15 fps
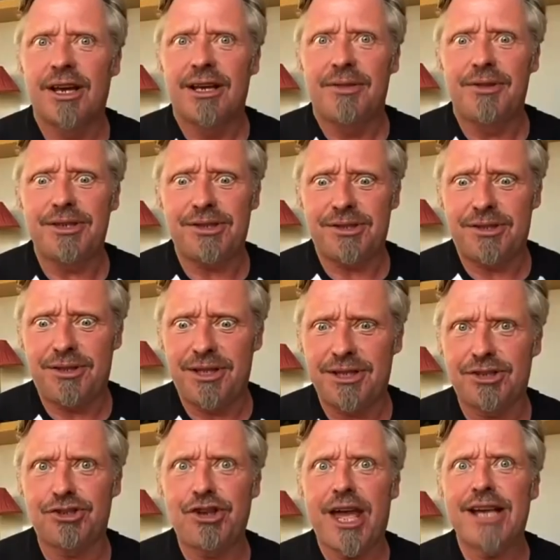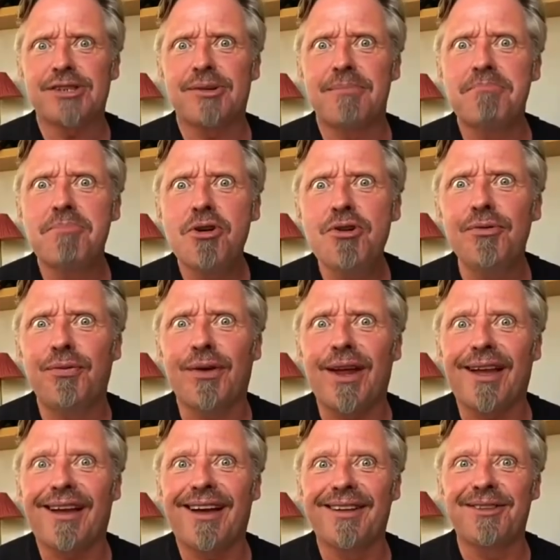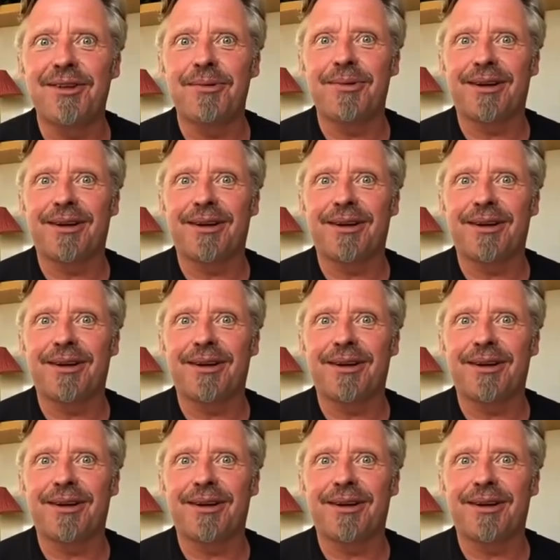these stairs are moving, and you were